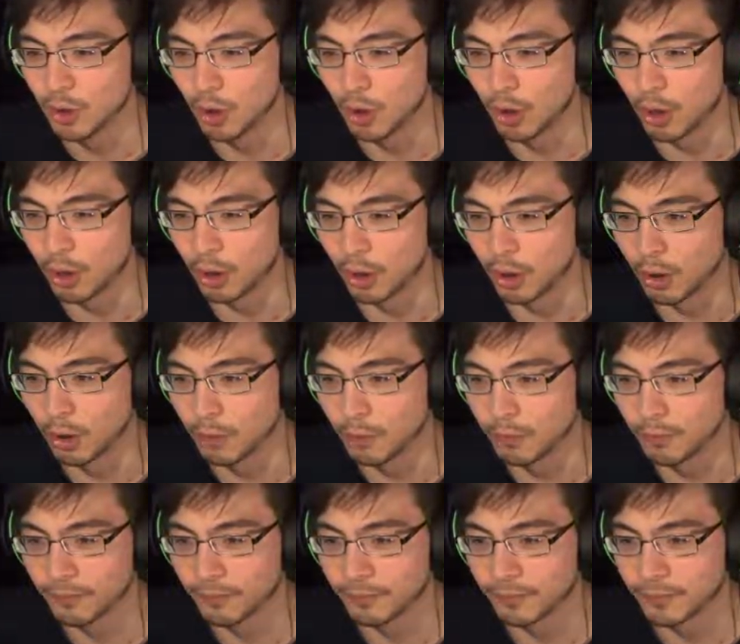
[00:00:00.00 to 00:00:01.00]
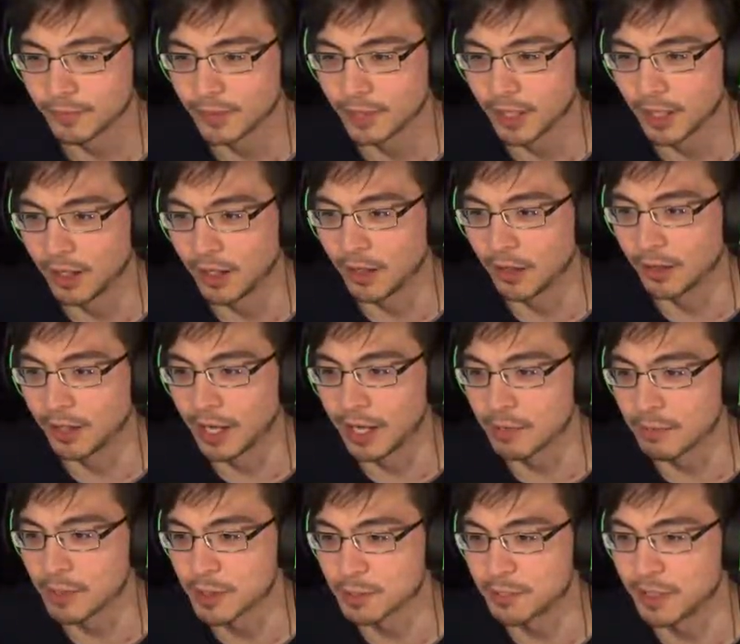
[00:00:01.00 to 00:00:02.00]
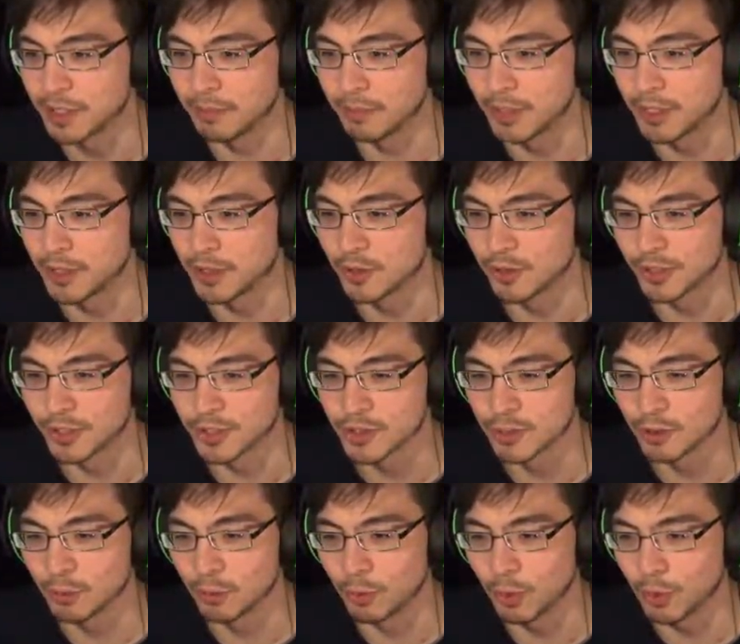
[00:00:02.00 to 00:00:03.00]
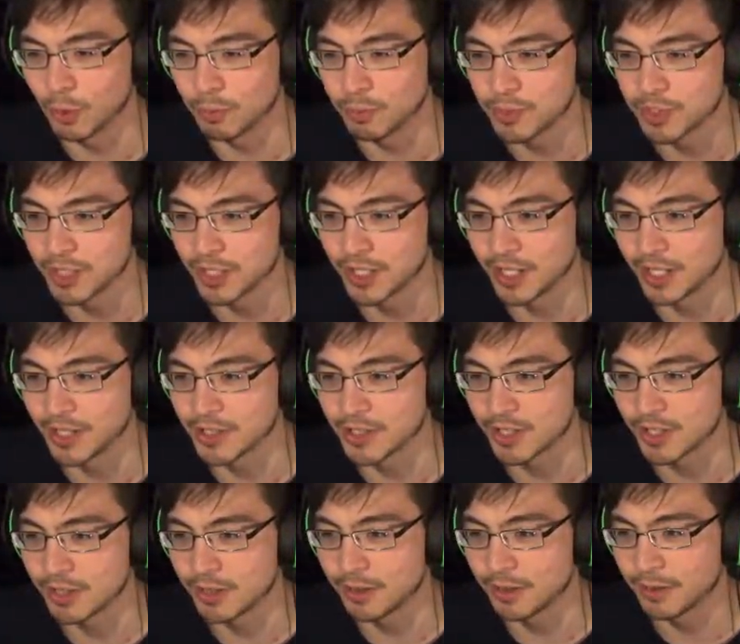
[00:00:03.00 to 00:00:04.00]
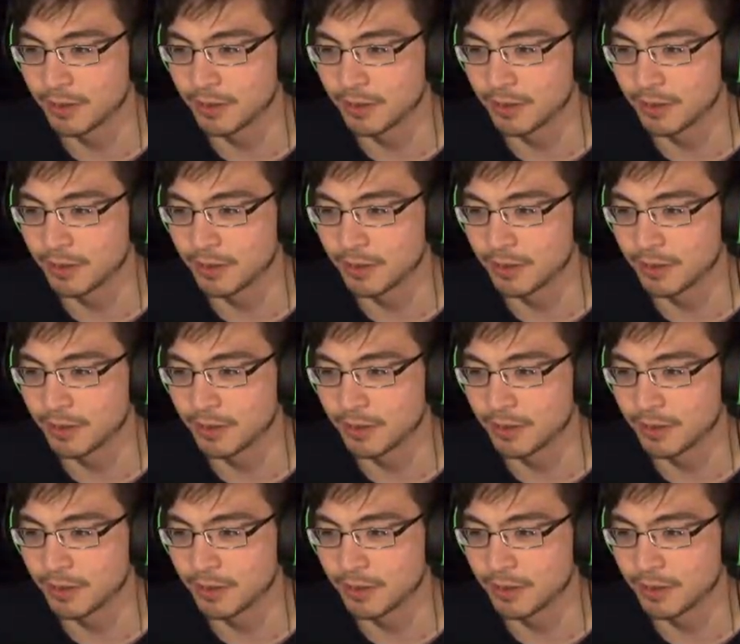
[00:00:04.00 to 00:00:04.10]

Uh oh, uh oh, that must be the Minotaurs. Whoopsie daisy.